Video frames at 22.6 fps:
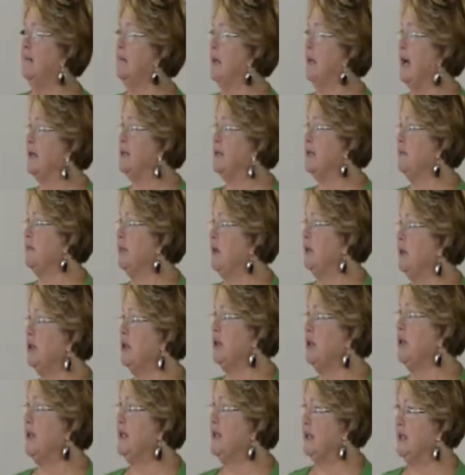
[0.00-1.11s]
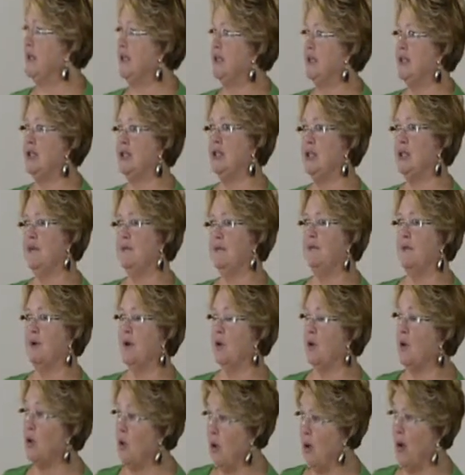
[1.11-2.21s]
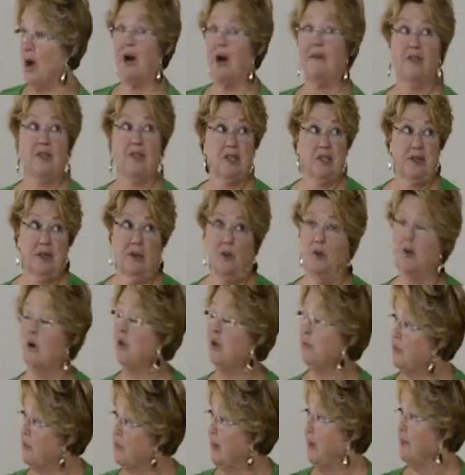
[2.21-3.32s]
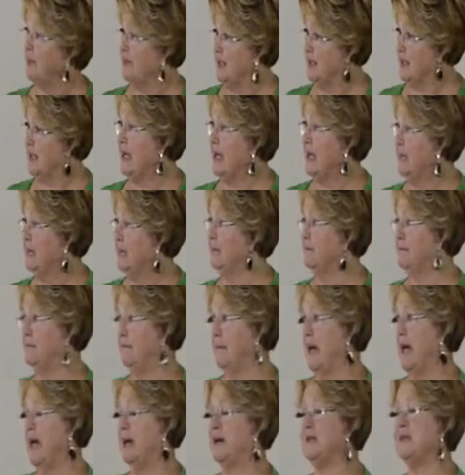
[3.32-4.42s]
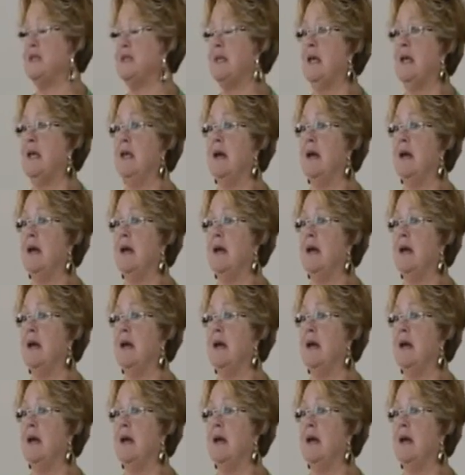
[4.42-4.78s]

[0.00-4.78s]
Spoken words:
Mass in Motion is an initiative, obviously, throughout the state, Mass.